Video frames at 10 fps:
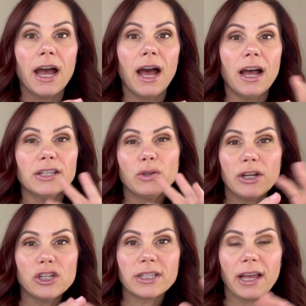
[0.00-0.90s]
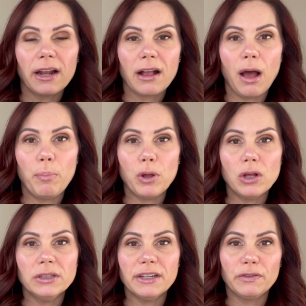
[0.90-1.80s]
Uh, so I just got a
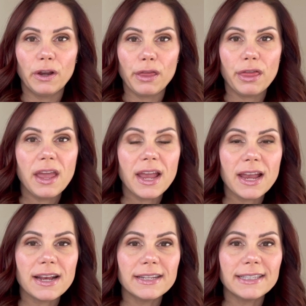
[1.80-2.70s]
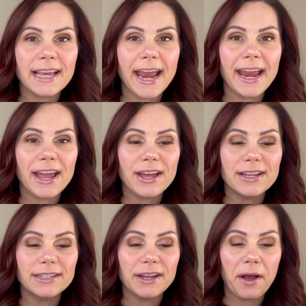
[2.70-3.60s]
couple different things.
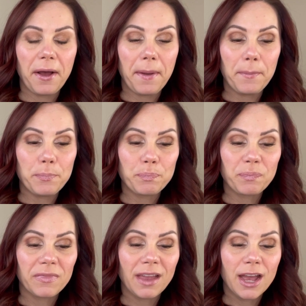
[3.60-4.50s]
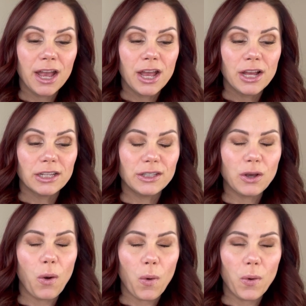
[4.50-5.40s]
And um,
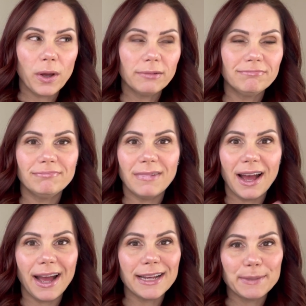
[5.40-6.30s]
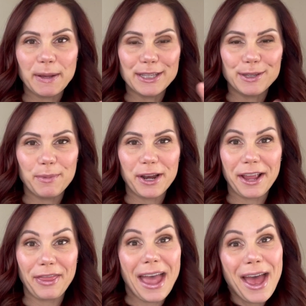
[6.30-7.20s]
so I spent some money
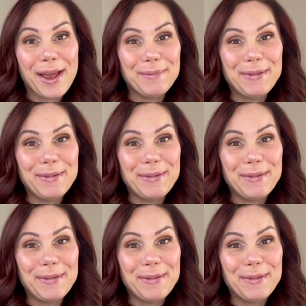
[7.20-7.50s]
on that.